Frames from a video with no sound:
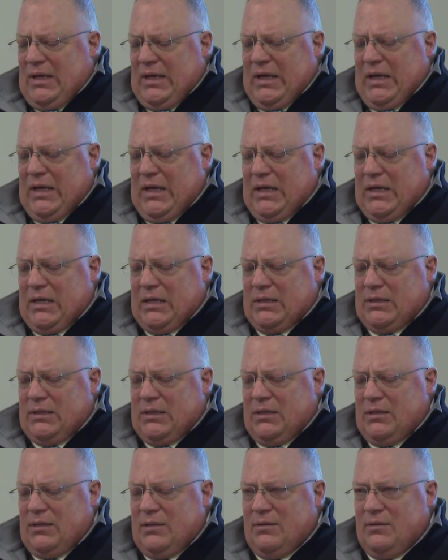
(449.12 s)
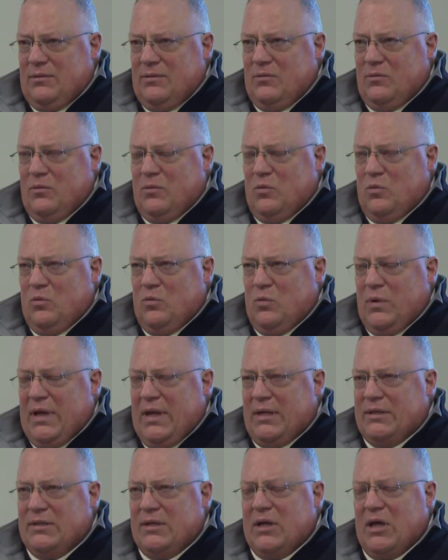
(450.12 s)
and we
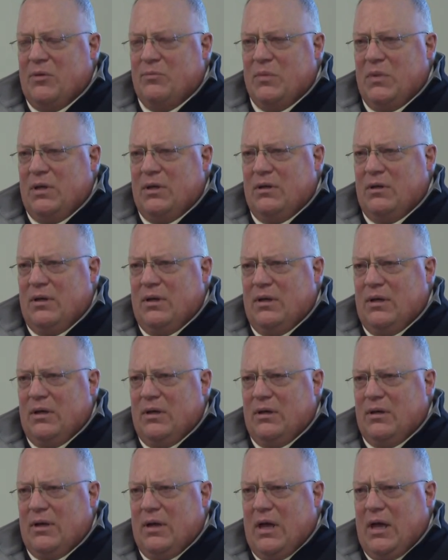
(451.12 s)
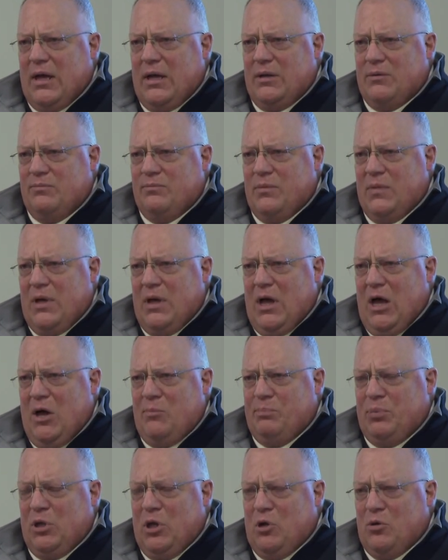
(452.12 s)
ended up uh, I
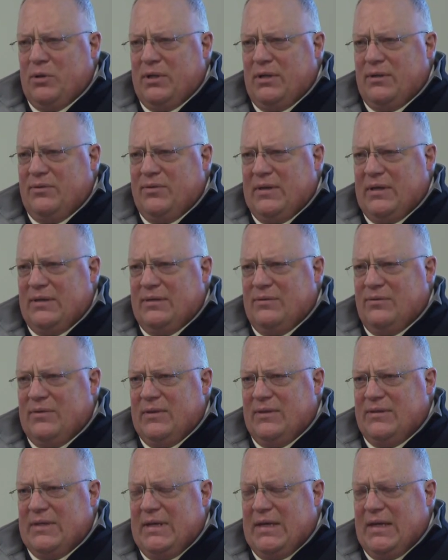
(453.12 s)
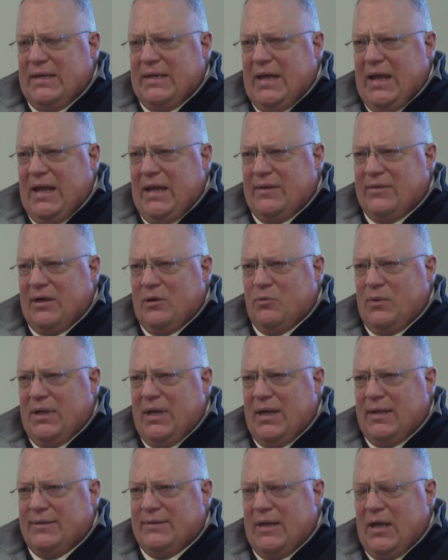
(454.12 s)
uploaded the, the DNA that we
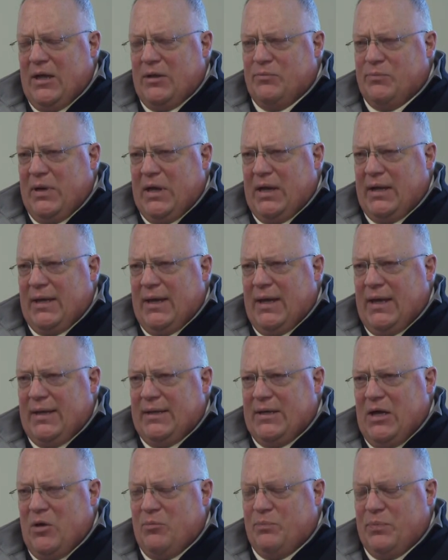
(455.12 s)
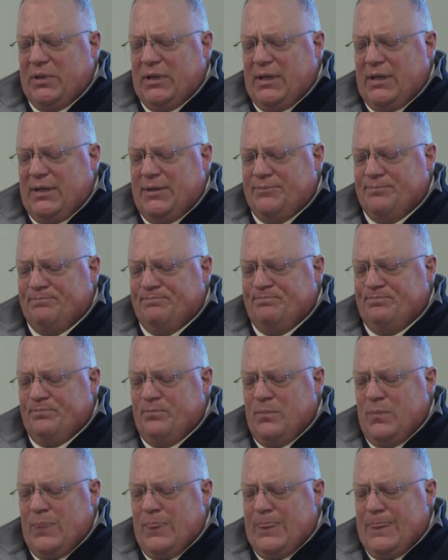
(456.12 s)
had done by a company
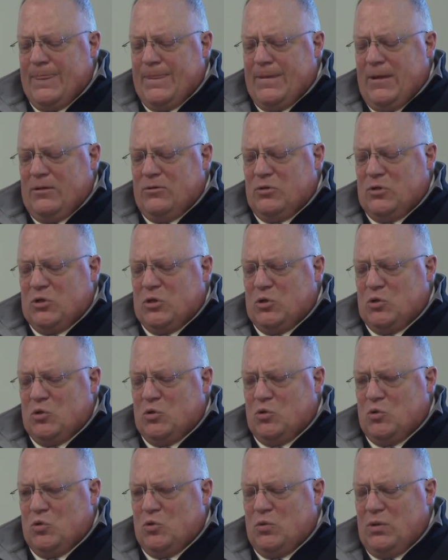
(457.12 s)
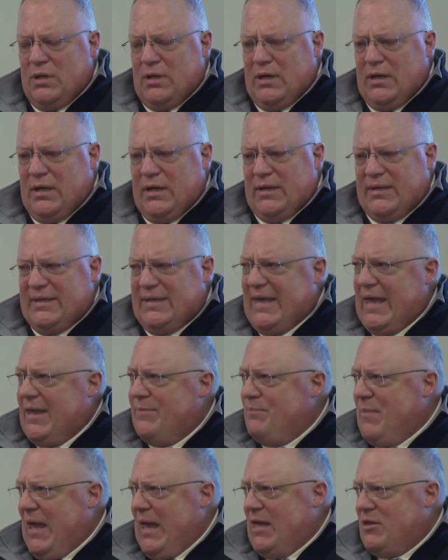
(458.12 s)
to uh,
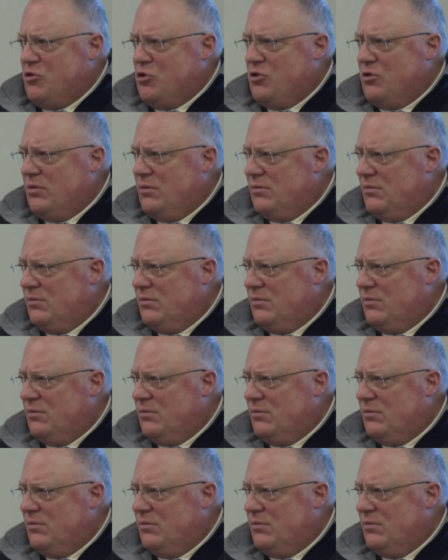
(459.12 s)
GEDmatch.